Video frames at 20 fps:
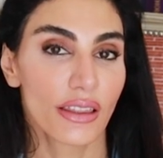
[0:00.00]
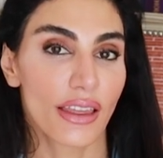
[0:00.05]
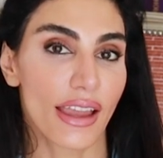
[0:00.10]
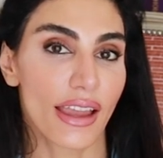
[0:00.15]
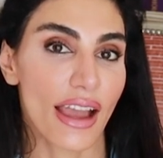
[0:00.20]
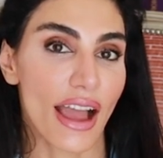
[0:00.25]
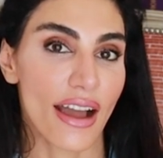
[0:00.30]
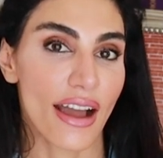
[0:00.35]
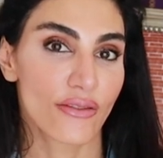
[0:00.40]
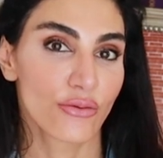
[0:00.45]

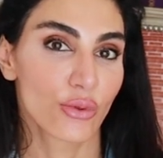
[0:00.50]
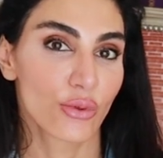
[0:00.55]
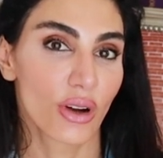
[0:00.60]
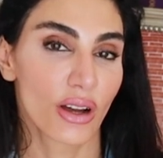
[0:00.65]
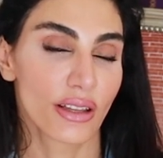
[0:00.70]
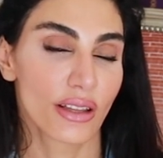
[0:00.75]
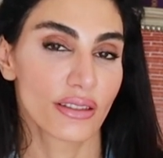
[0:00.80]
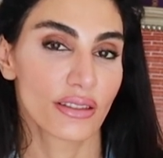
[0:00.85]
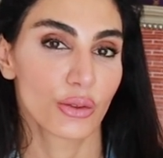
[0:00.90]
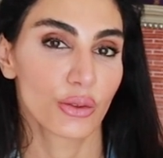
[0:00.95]
They have
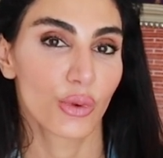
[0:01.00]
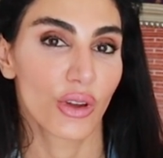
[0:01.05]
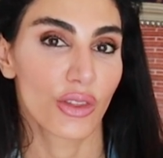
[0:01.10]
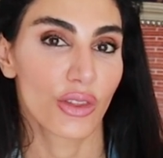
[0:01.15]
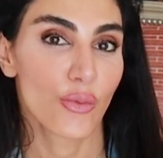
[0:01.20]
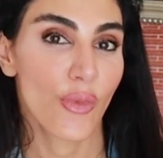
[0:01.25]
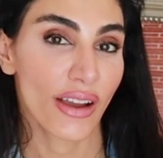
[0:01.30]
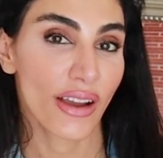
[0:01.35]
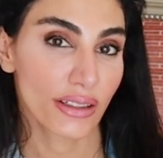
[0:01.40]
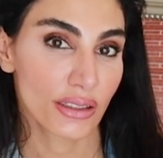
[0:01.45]
ones
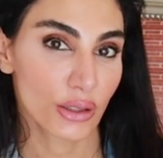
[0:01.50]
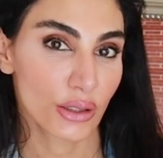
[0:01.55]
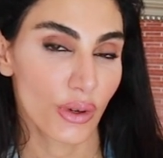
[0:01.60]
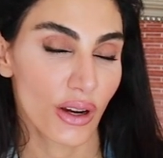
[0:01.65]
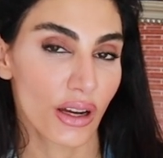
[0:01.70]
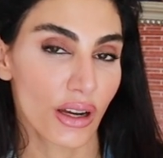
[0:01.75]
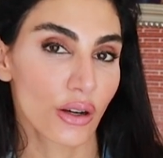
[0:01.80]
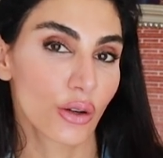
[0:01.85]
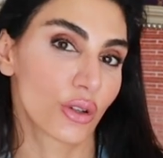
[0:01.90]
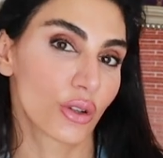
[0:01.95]
with
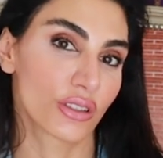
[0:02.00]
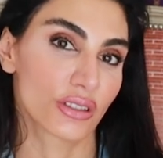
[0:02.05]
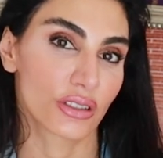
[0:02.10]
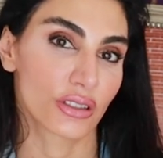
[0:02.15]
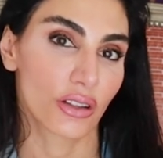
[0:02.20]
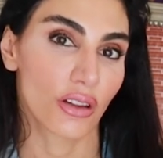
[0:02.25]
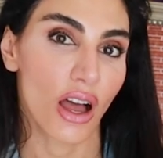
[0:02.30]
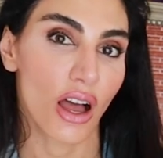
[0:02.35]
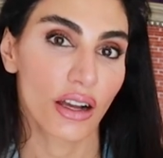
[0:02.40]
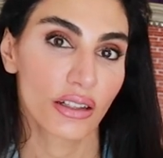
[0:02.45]
Mexoryl
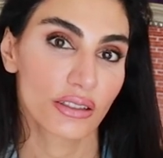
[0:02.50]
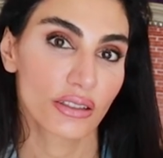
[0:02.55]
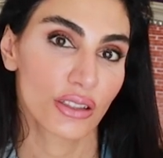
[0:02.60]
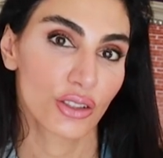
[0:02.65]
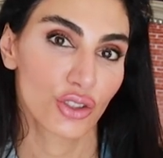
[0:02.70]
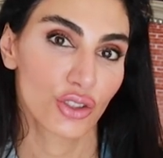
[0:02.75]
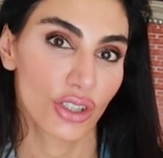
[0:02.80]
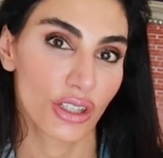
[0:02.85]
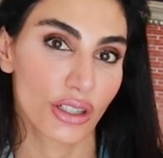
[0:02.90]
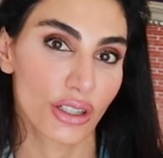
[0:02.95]

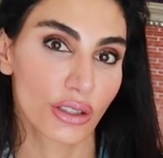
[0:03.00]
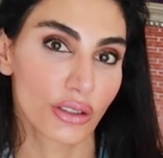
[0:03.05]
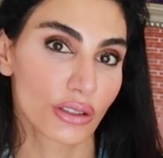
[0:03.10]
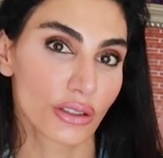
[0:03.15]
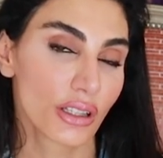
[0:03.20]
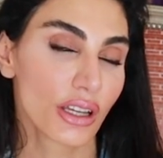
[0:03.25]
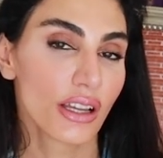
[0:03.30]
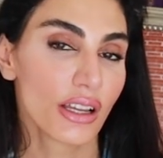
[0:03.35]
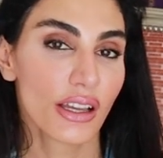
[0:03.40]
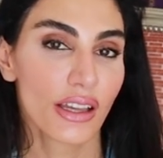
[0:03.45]
or
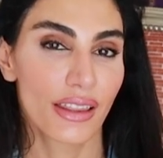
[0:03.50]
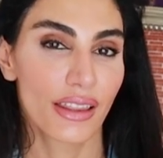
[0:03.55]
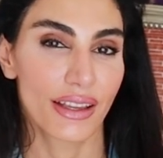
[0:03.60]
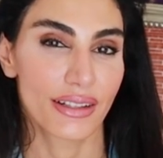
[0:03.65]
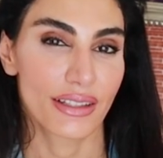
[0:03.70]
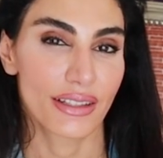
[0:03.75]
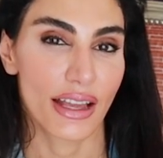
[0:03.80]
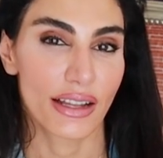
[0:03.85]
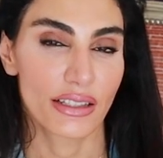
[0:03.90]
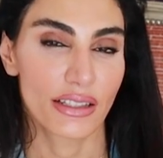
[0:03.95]
Shield
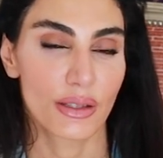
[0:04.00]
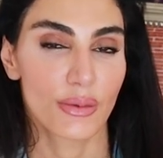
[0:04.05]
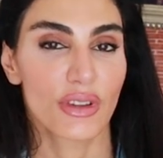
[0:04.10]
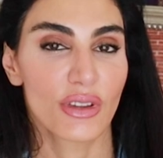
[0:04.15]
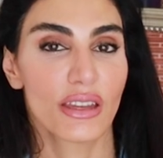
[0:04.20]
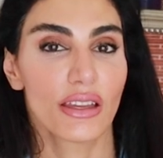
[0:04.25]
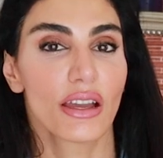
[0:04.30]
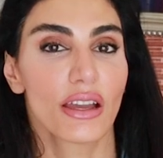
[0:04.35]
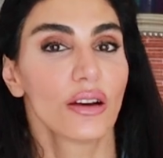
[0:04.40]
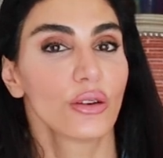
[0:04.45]
that tend to
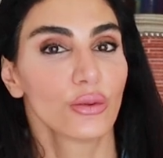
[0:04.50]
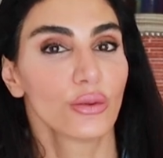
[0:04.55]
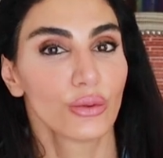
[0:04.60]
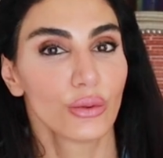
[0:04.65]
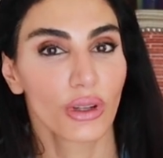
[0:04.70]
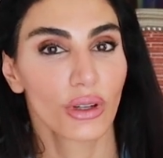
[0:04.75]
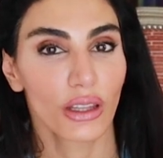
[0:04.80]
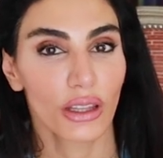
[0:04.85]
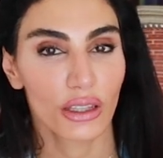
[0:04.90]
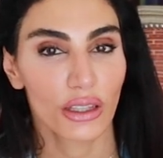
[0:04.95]
be
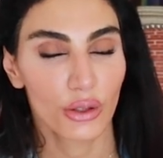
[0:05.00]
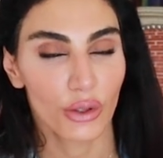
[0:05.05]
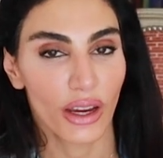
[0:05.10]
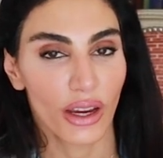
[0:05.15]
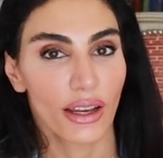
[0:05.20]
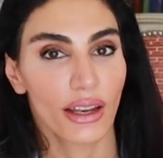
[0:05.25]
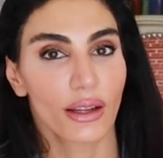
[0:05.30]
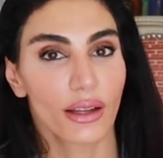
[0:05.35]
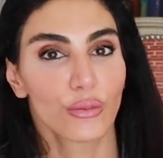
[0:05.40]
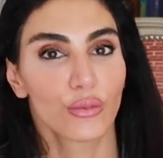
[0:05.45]
really
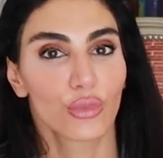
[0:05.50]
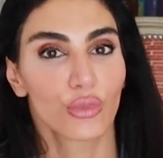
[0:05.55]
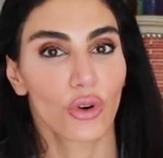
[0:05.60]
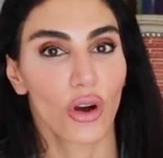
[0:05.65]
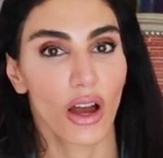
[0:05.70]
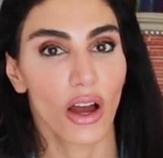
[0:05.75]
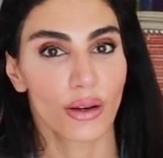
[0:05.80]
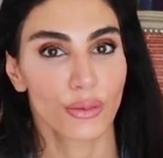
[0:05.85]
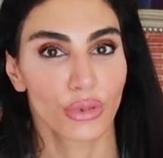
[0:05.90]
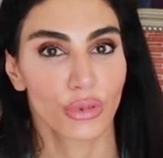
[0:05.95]
great at
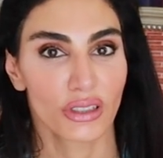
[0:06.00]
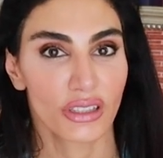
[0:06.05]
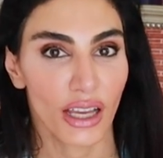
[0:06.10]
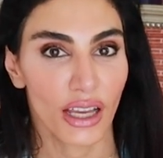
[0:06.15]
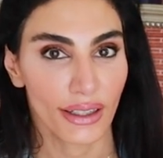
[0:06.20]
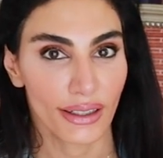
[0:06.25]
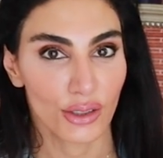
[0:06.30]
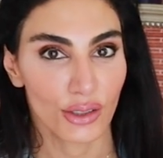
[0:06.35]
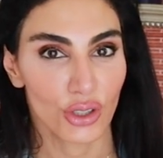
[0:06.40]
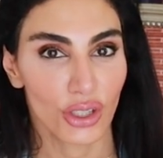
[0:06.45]
broad
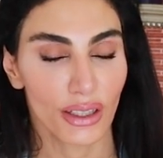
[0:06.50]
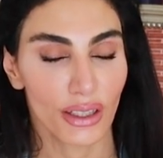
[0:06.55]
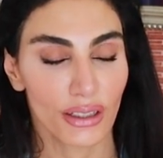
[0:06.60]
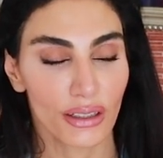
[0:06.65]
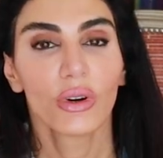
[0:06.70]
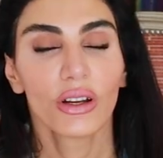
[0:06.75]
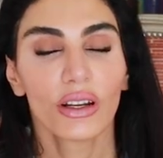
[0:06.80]
protection.